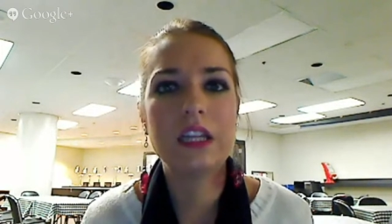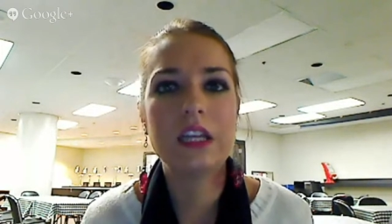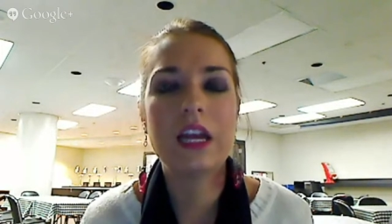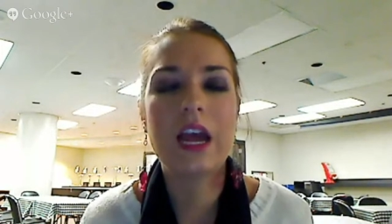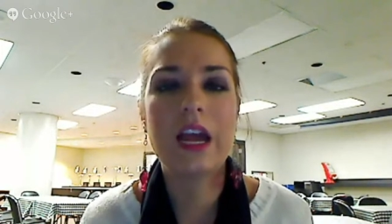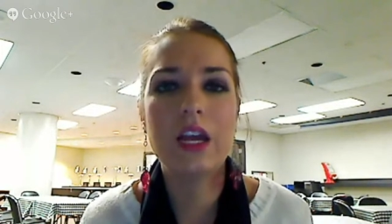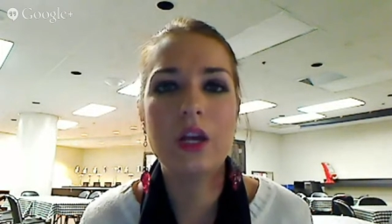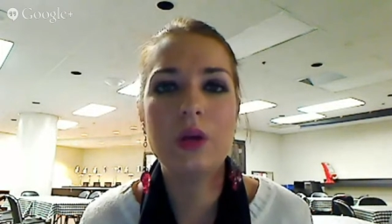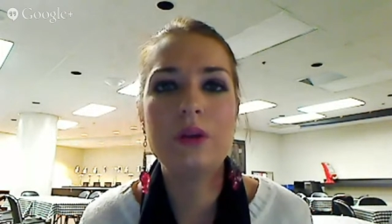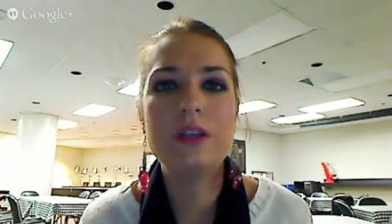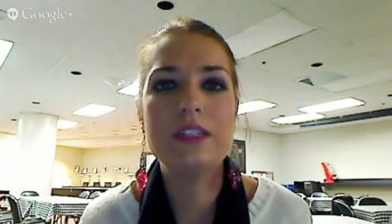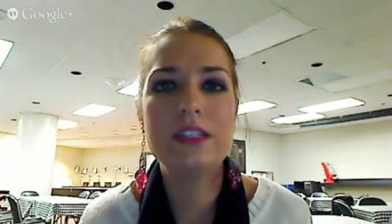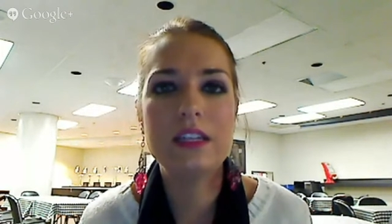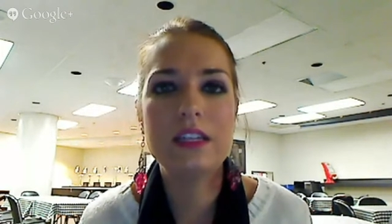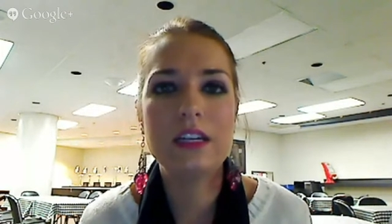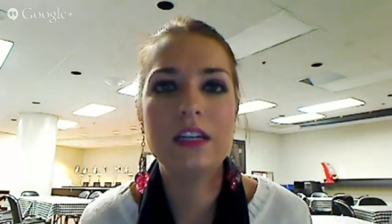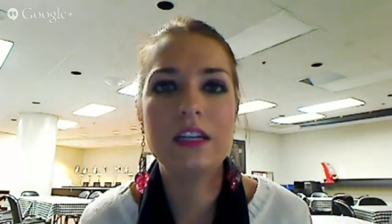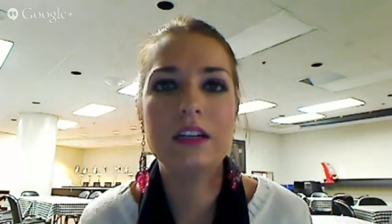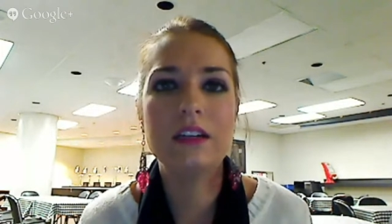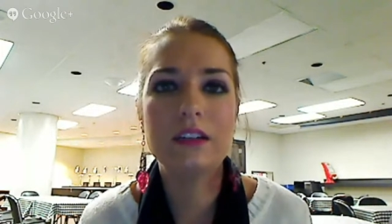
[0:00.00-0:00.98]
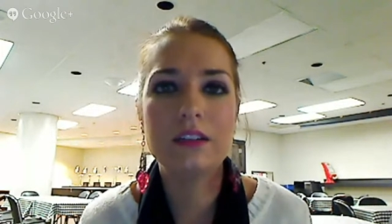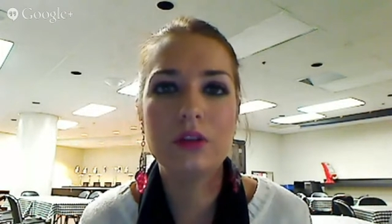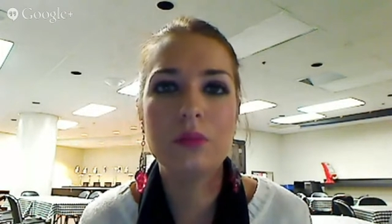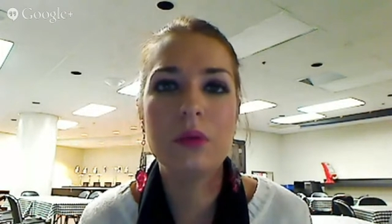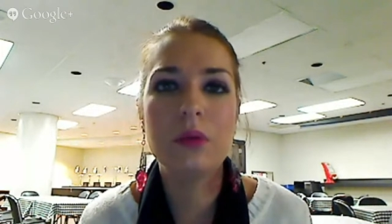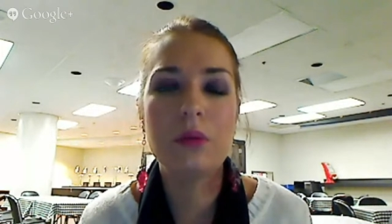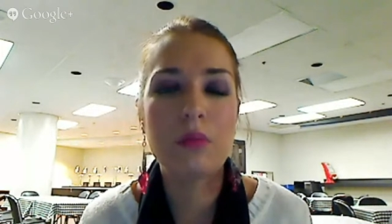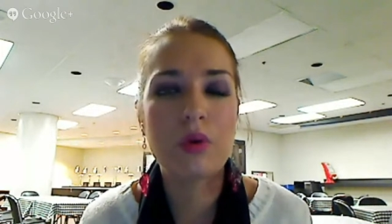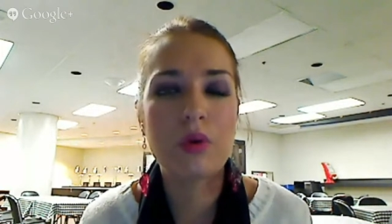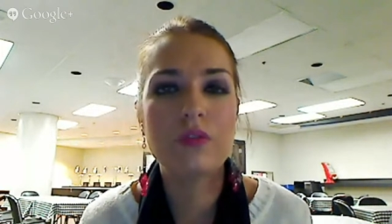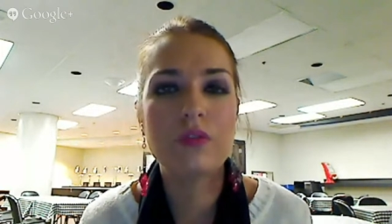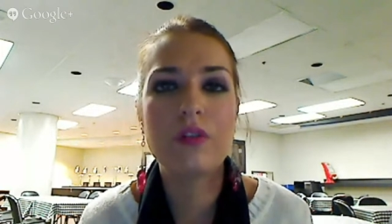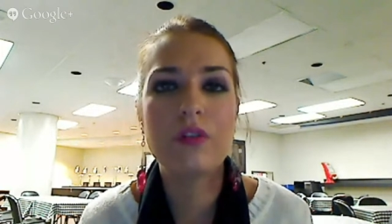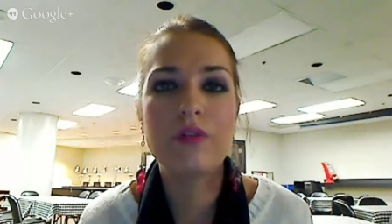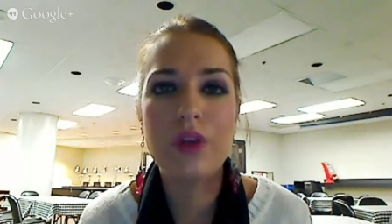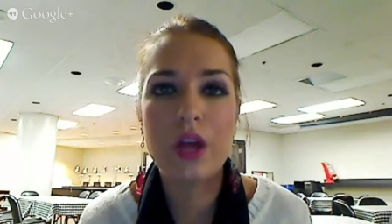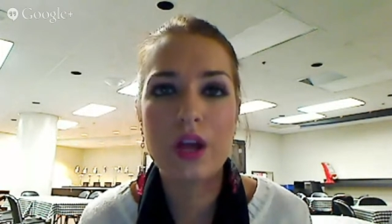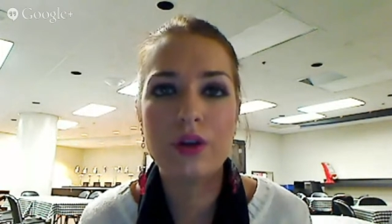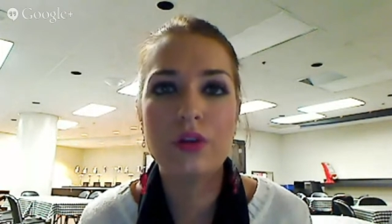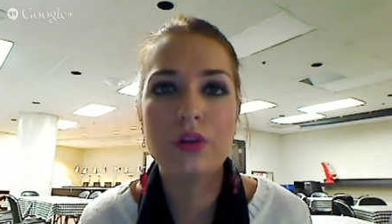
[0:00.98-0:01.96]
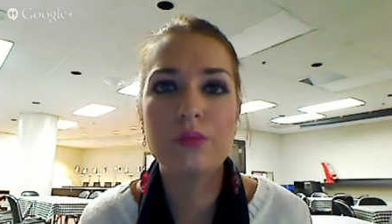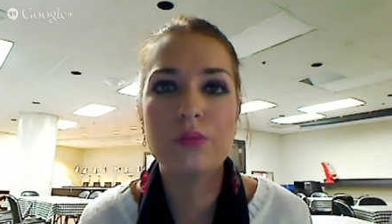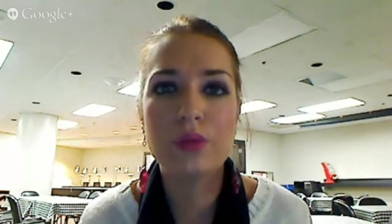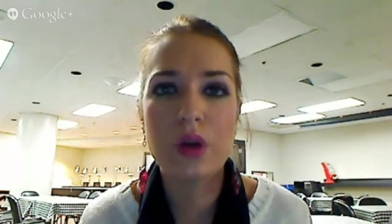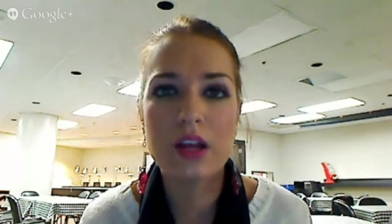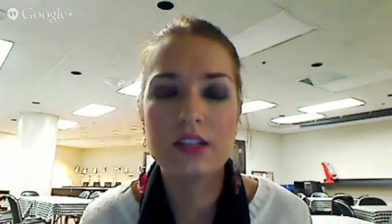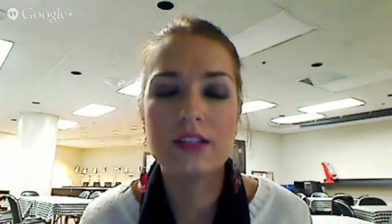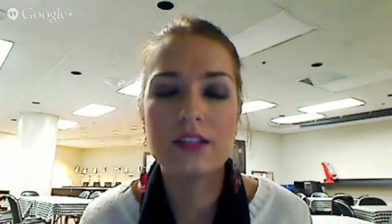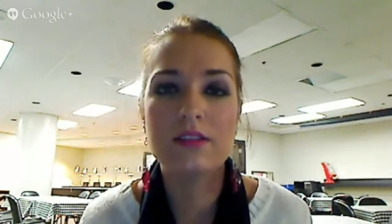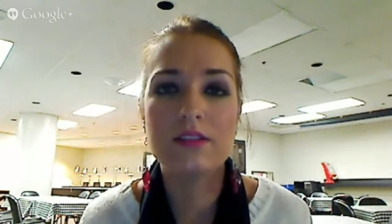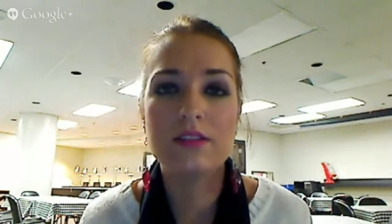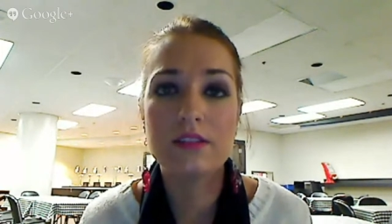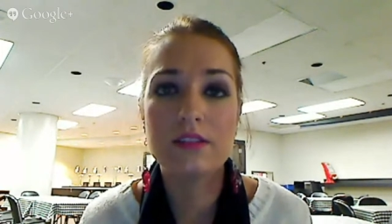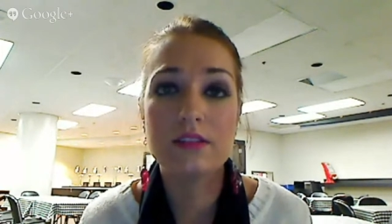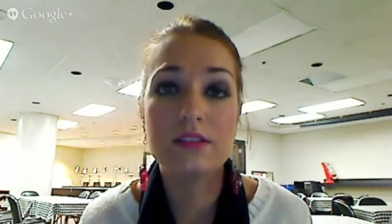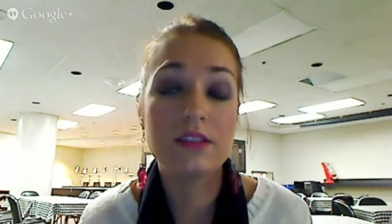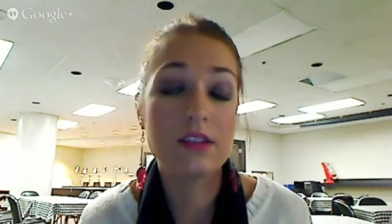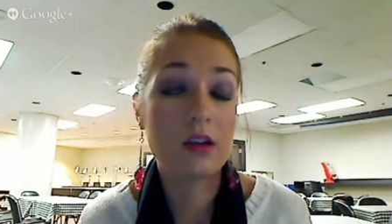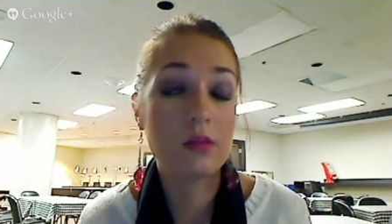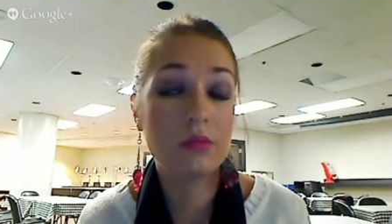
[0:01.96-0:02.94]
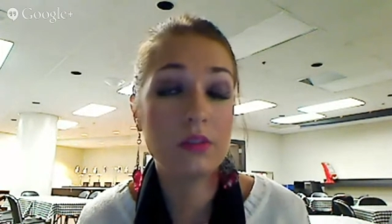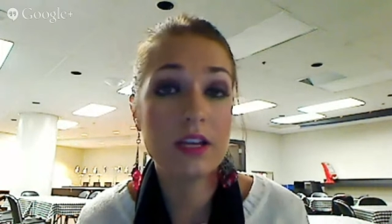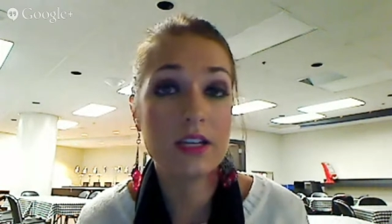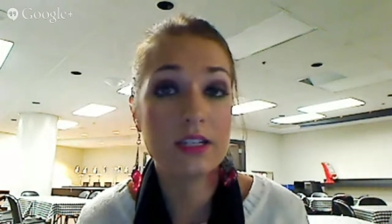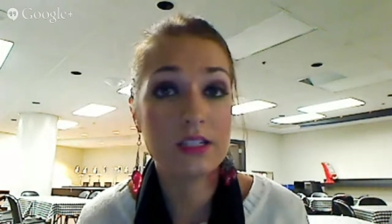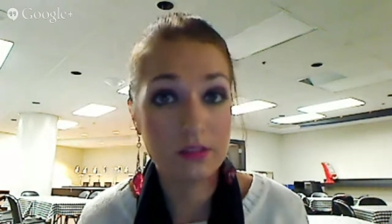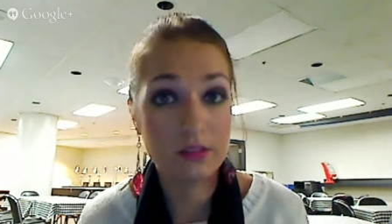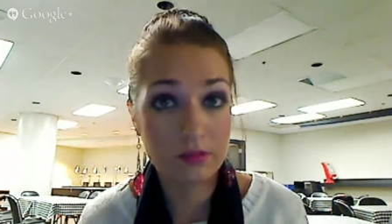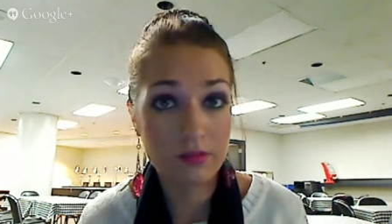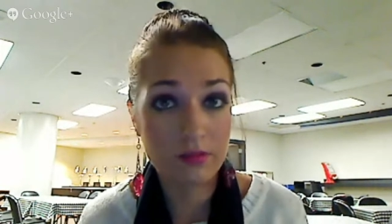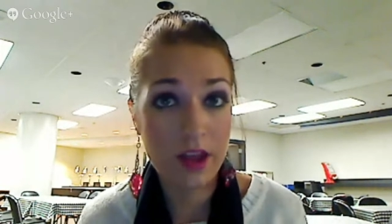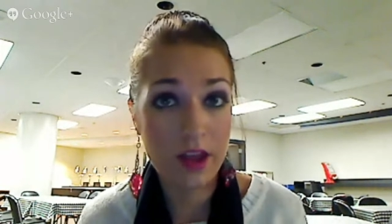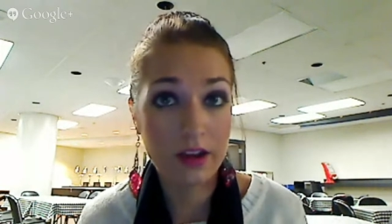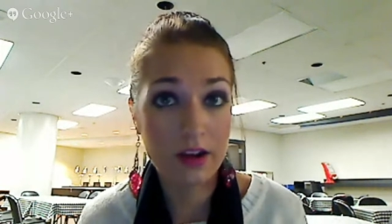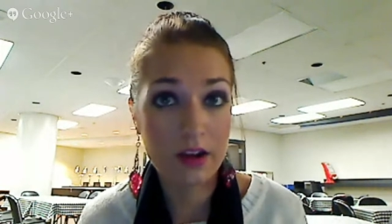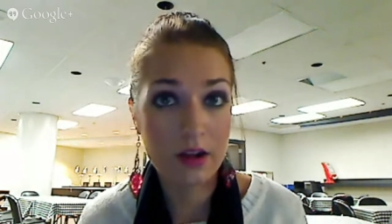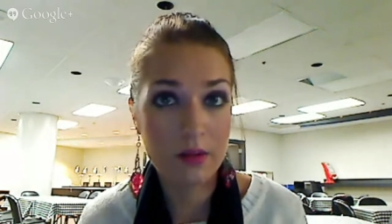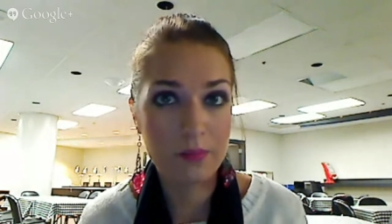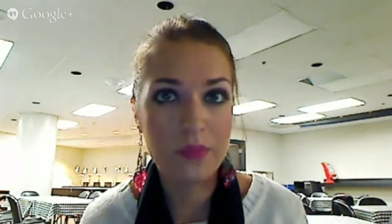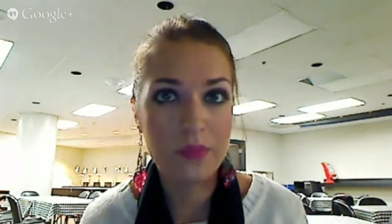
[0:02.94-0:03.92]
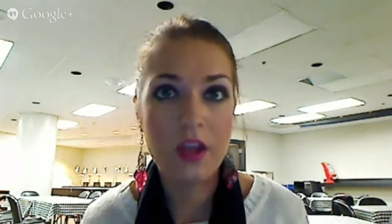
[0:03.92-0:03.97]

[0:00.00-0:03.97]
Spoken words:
the Coyotes needed a little bit more of a veteran presence to stabilize their lineup.